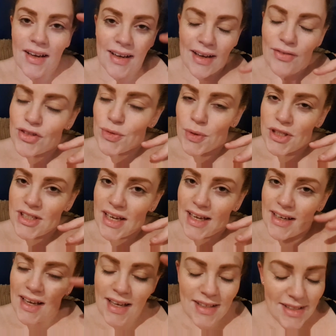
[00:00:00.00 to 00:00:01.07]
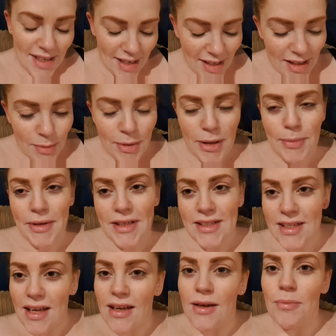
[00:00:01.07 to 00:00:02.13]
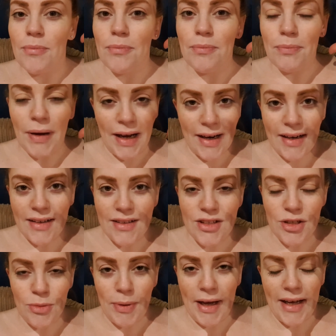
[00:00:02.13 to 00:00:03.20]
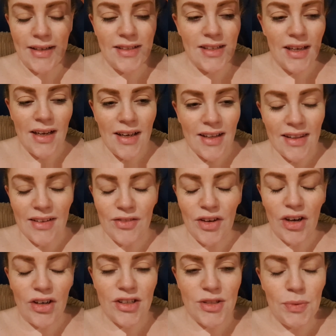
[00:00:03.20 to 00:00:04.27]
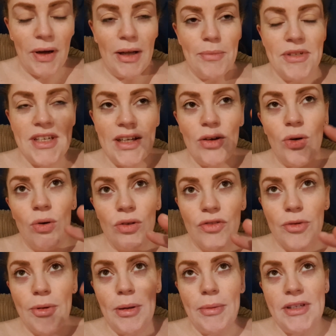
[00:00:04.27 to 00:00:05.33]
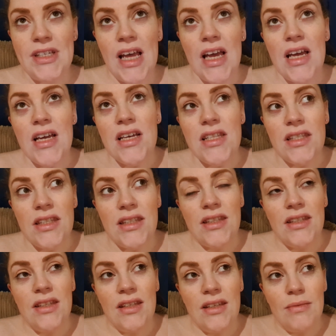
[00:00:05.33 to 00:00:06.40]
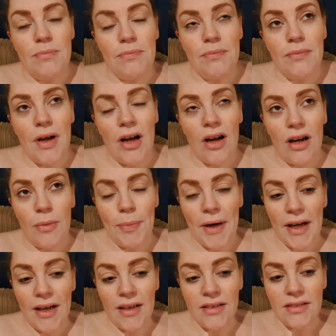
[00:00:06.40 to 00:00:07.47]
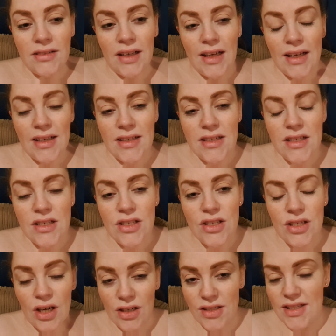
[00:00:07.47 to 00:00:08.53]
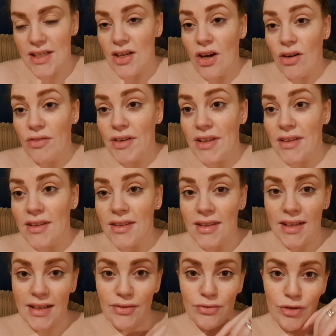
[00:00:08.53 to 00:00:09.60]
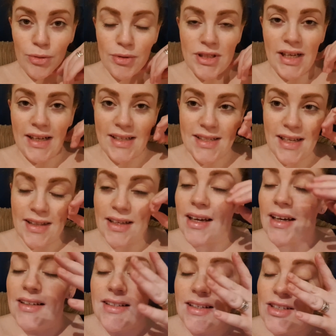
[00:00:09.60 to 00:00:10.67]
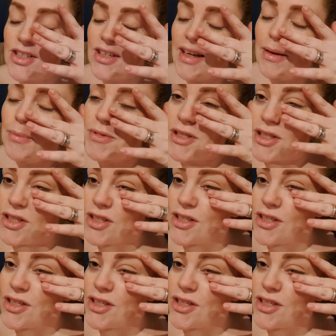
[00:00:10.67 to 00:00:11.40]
Kevin's once again taking the babies back to bed. They've got, well, I'm seeing all of the babies. Harper and Darcie are in the living room because, like I said, they had danger naps.